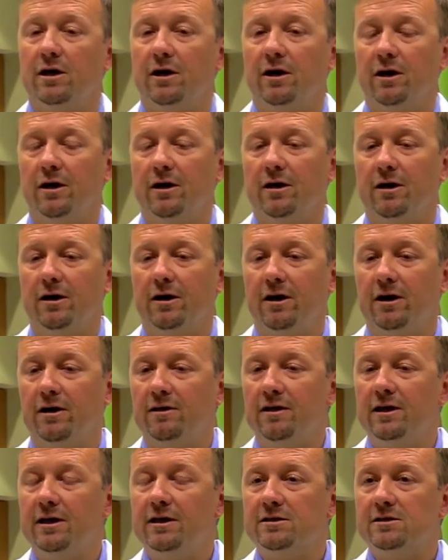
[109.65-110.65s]
uh,
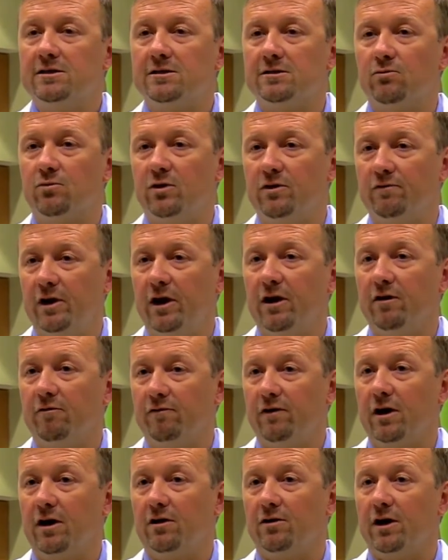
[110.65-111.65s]
and these we've now
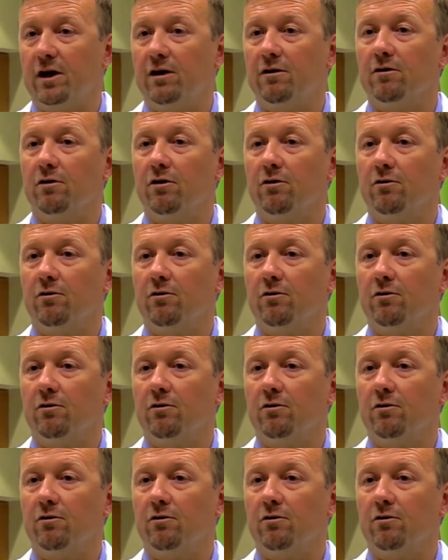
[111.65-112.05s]
found out